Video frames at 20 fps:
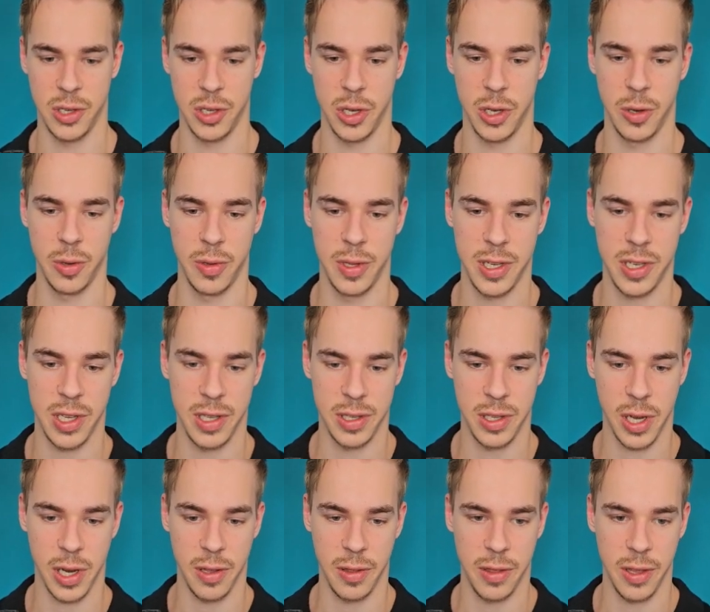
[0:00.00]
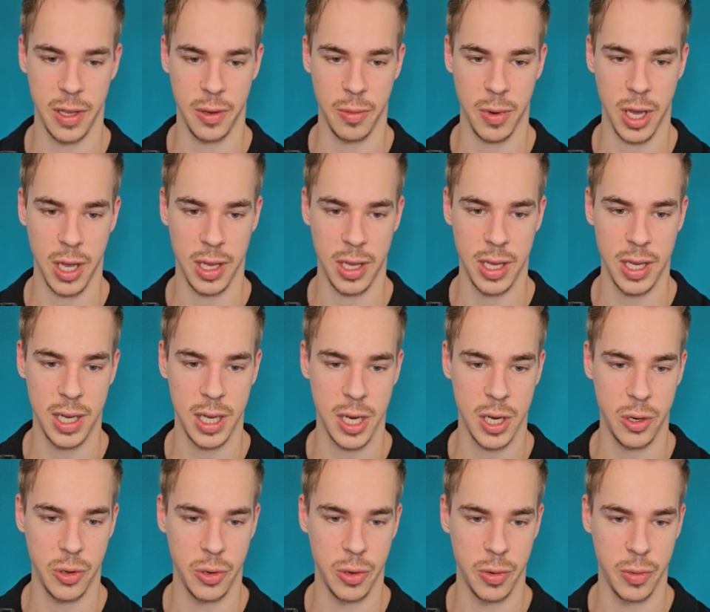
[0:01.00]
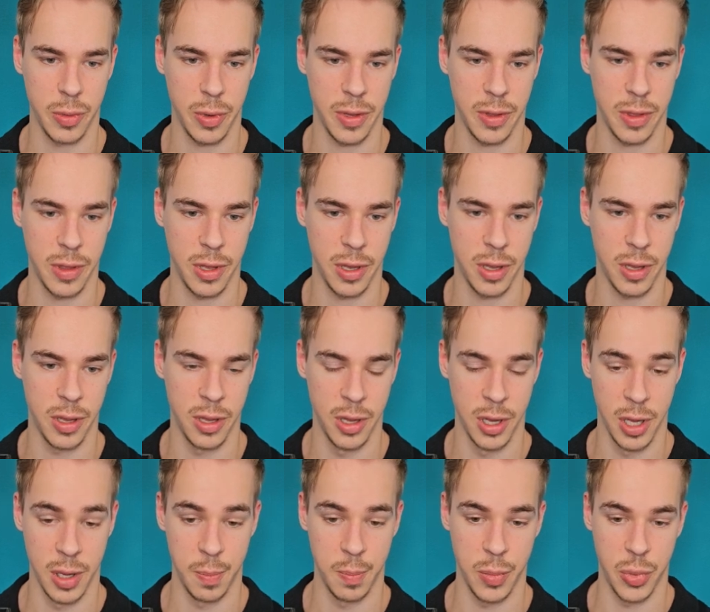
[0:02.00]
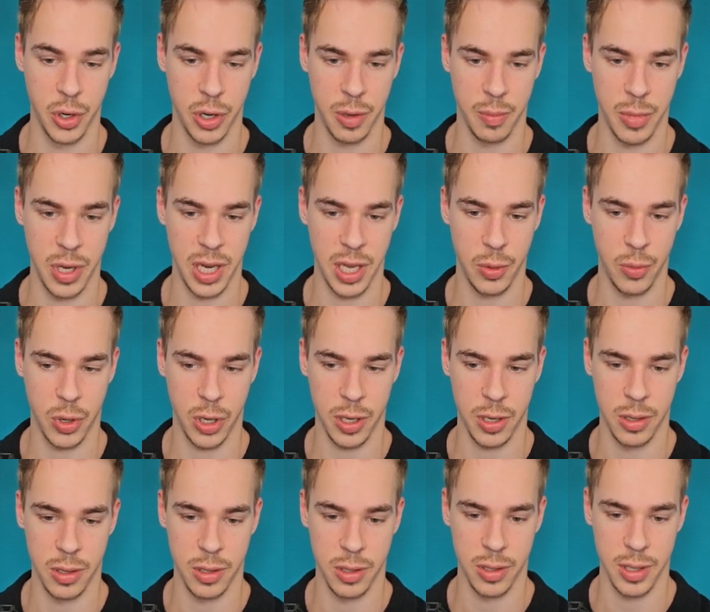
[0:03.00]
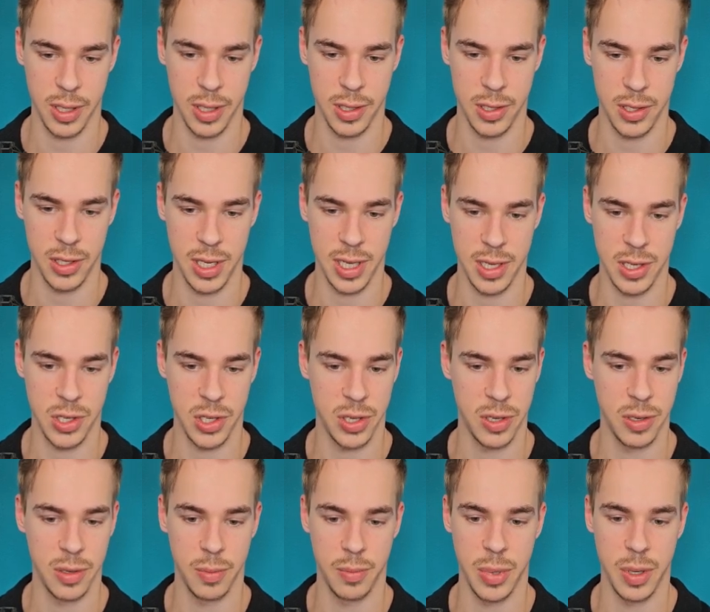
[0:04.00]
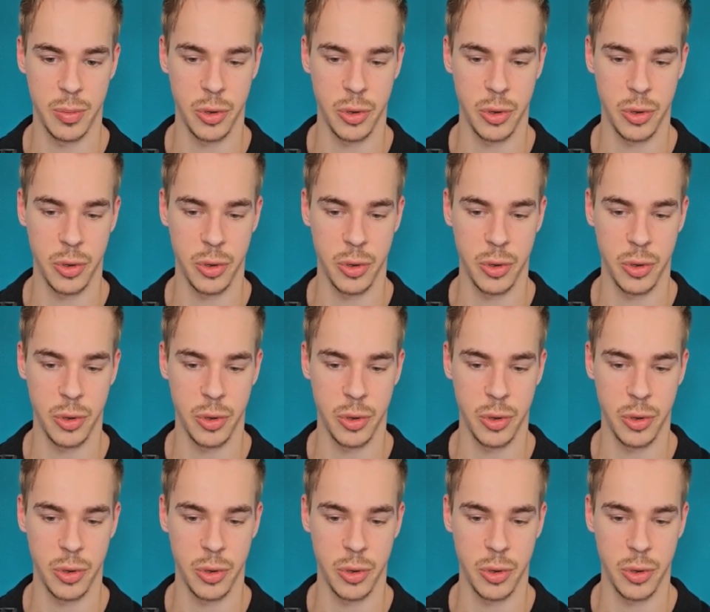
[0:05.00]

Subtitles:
So this entire thing right here, or with the book a meeting one, it's this.